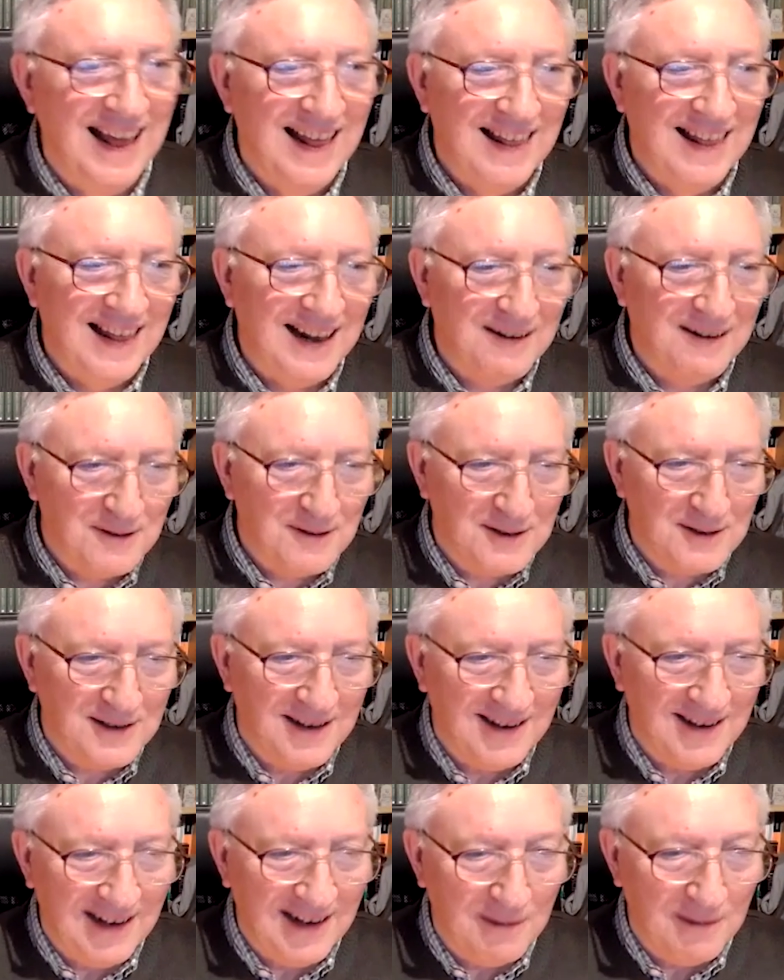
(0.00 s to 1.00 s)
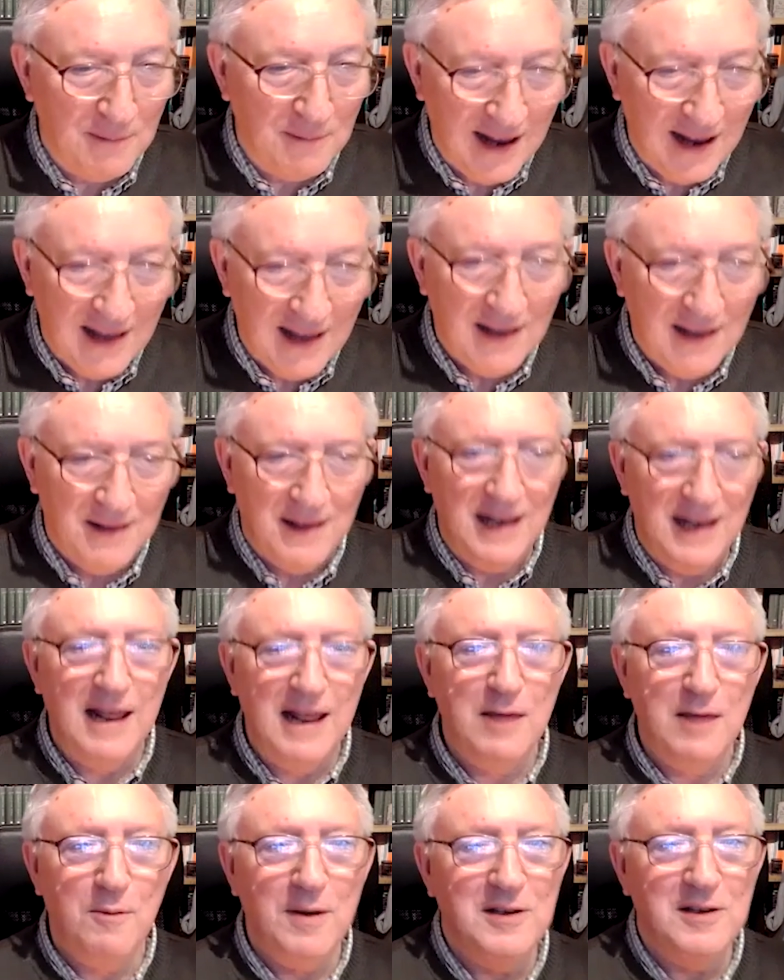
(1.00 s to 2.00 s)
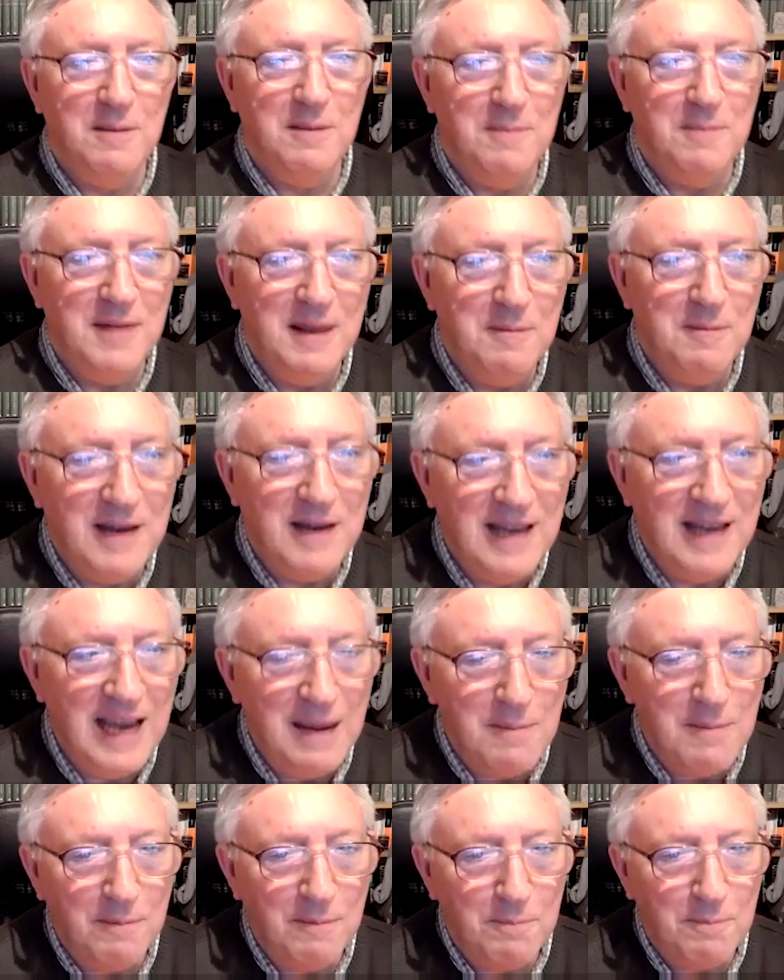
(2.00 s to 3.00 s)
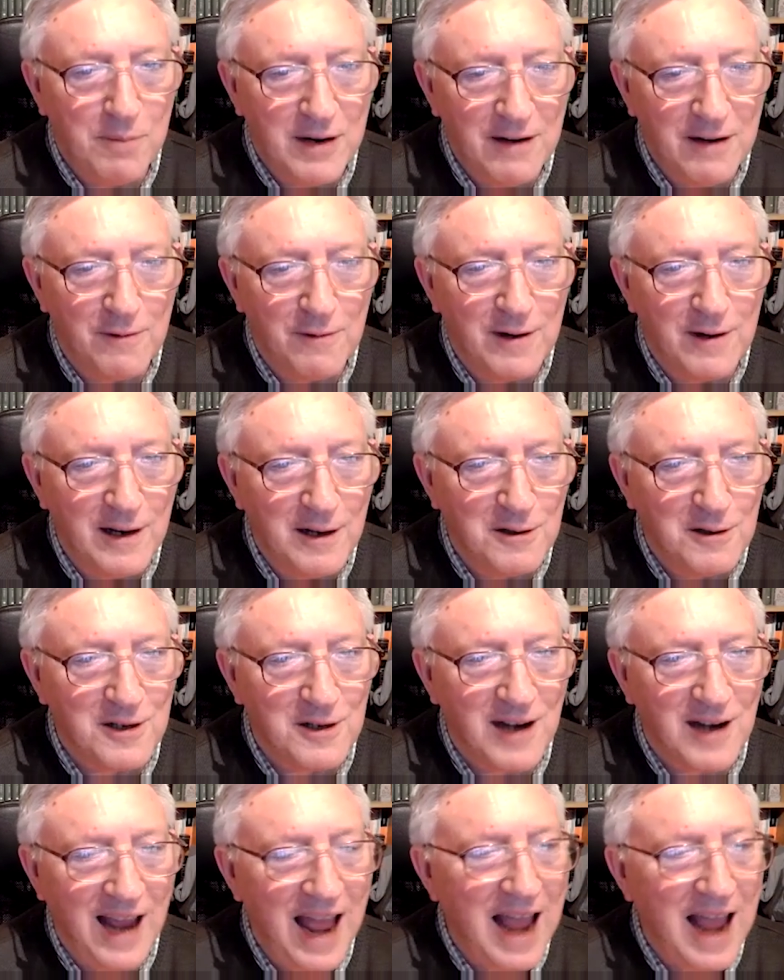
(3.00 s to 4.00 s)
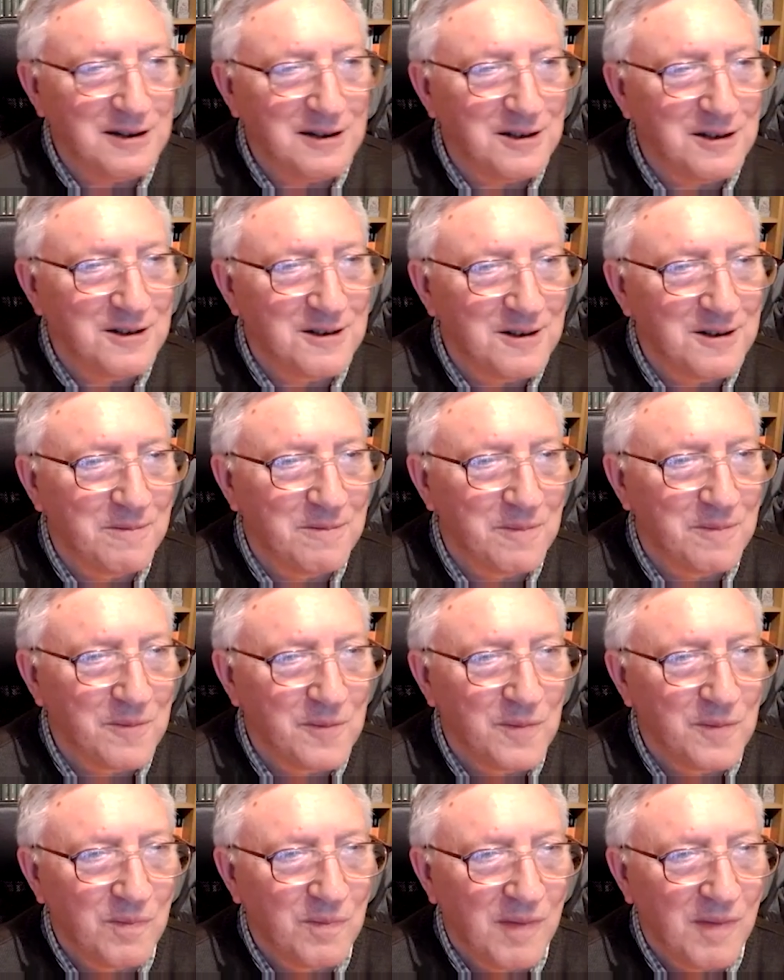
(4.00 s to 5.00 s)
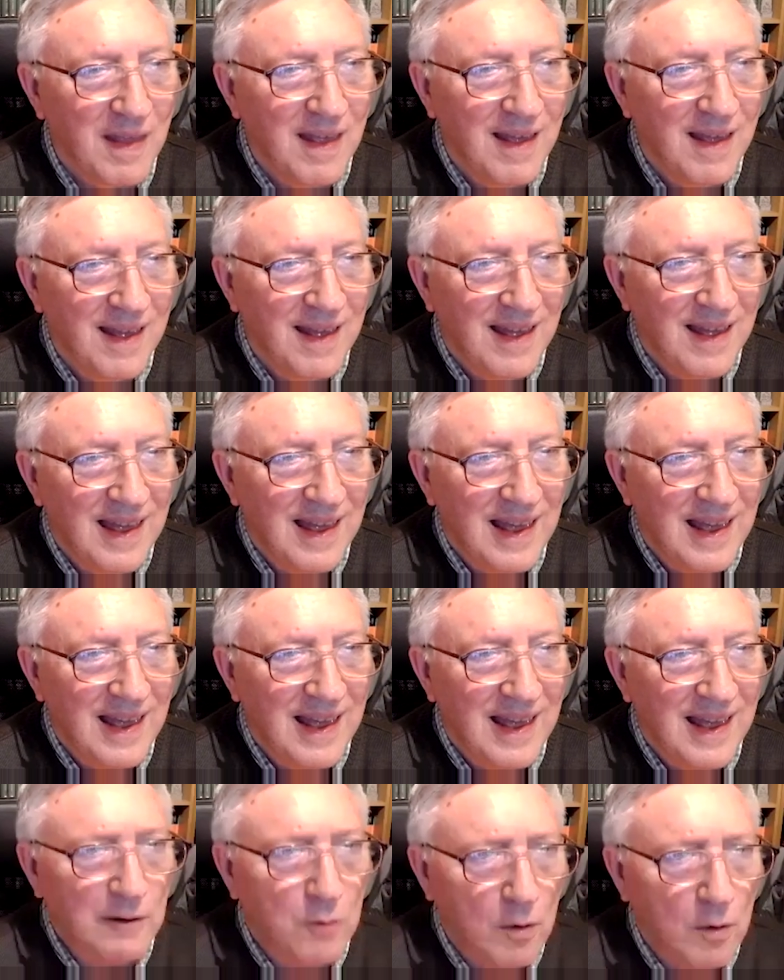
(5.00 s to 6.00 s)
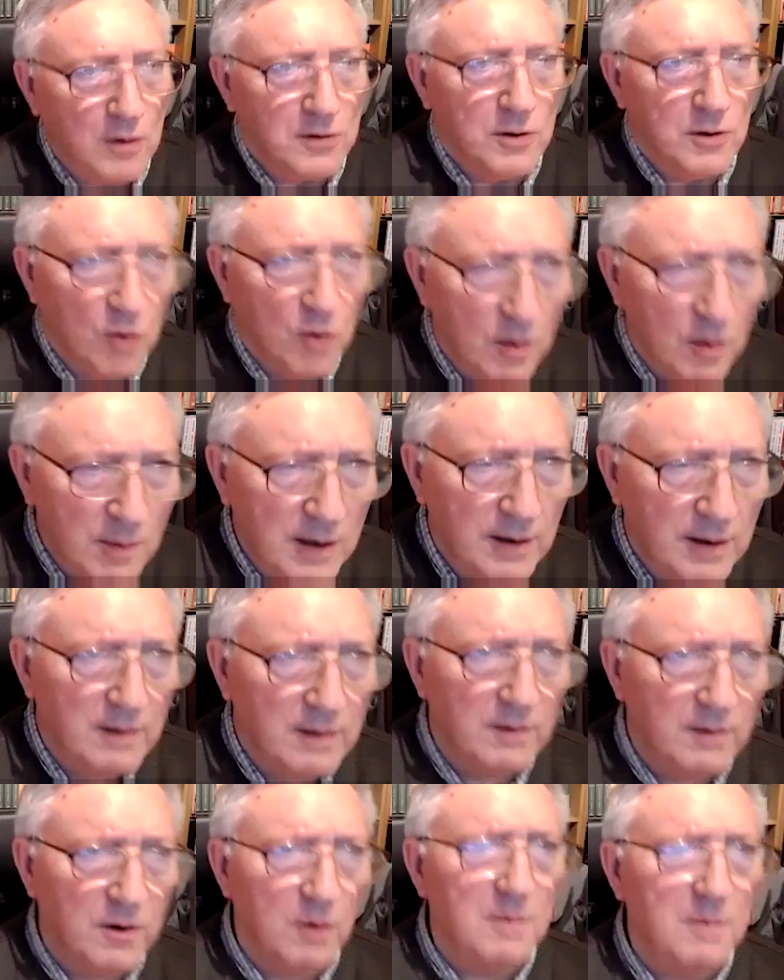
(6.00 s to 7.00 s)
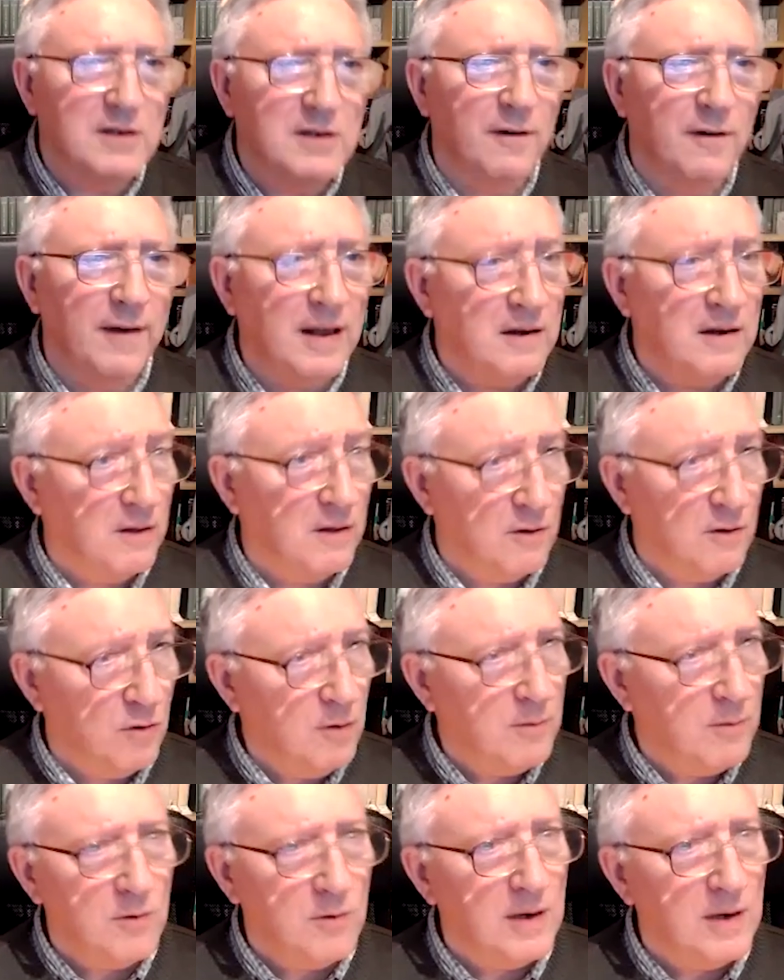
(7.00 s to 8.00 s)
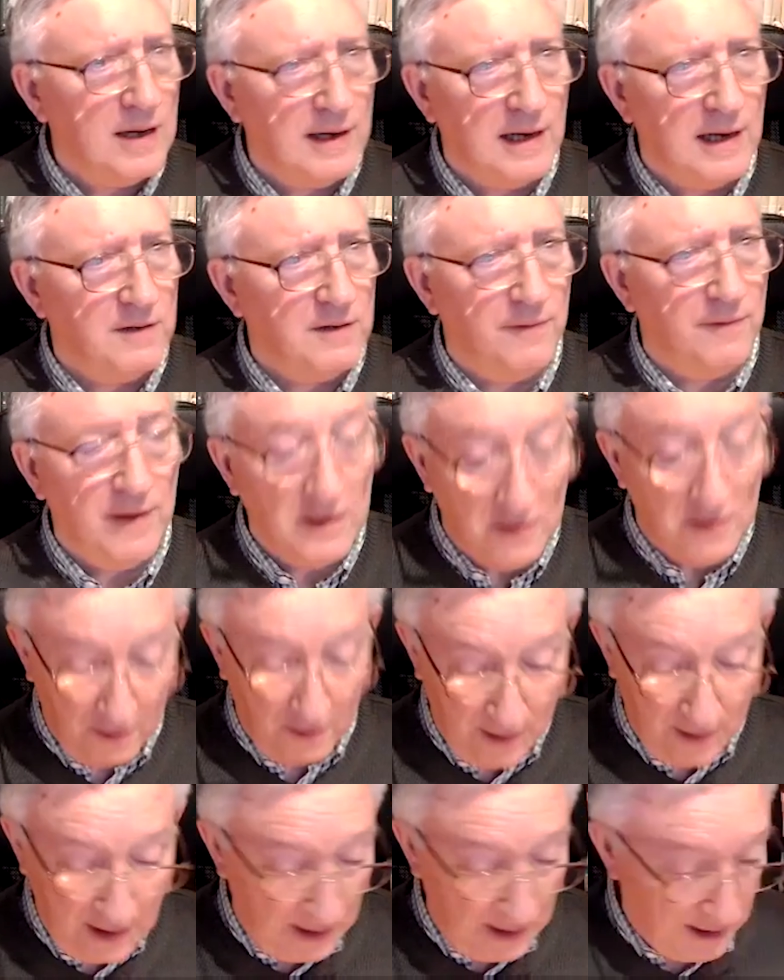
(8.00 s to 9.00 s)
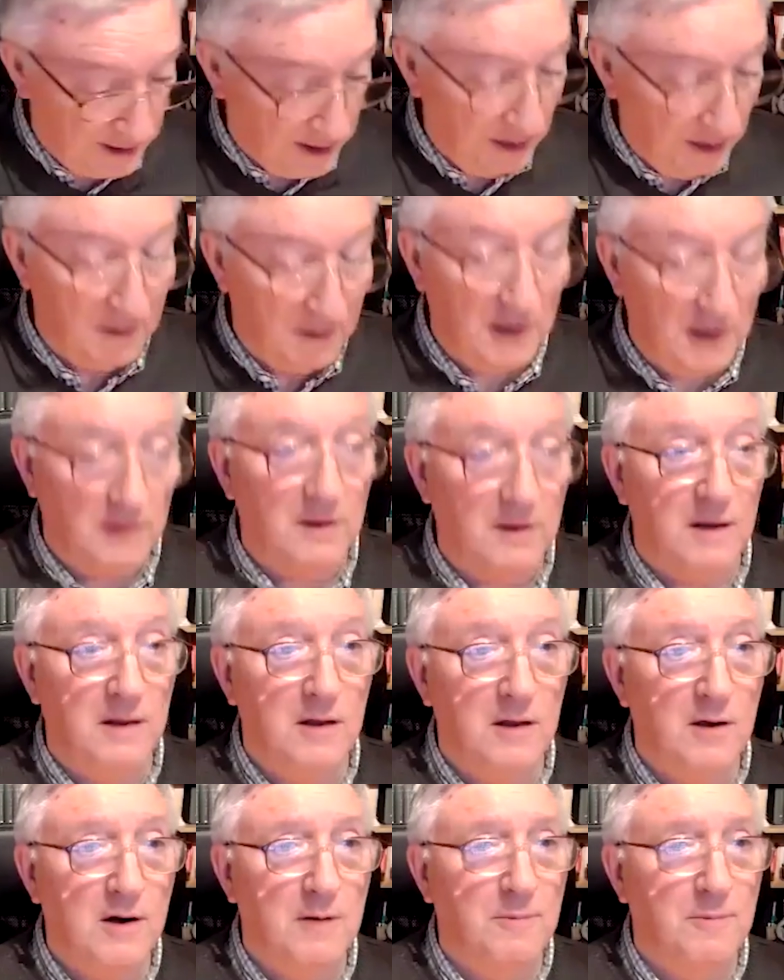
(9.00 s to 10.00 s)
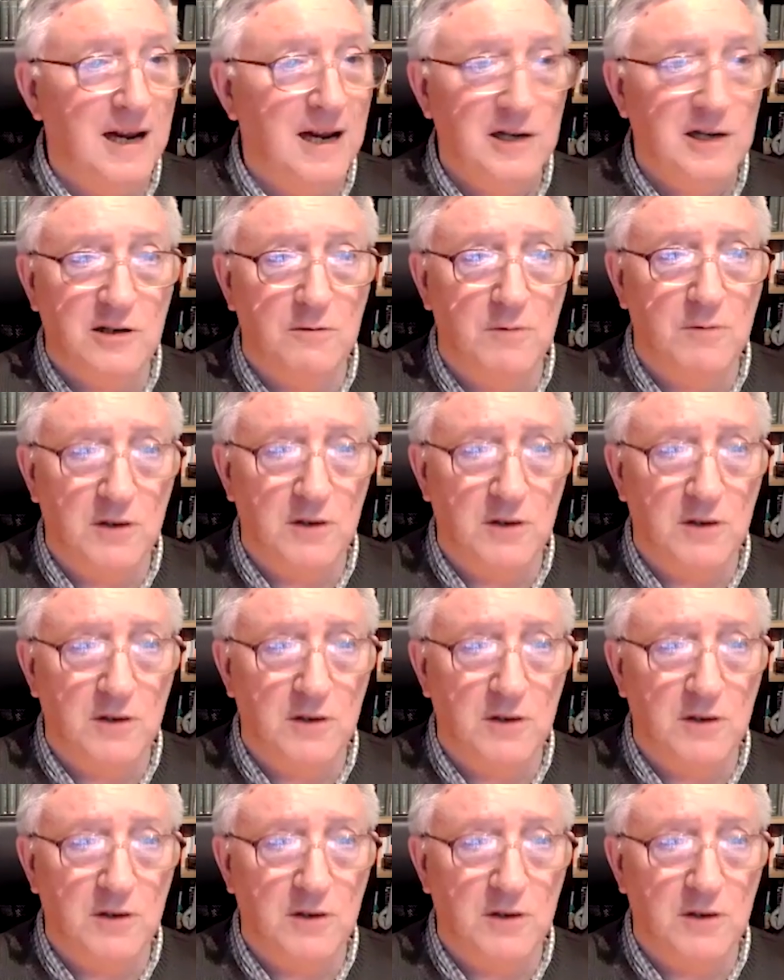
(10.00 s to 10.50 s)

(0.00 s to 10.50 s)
That was uh, Gibbon. In other words, they, they became a privileged caste. And of course, the Roman Romans eventually, the Roman ruling class eventually realized that the, the, the, repression was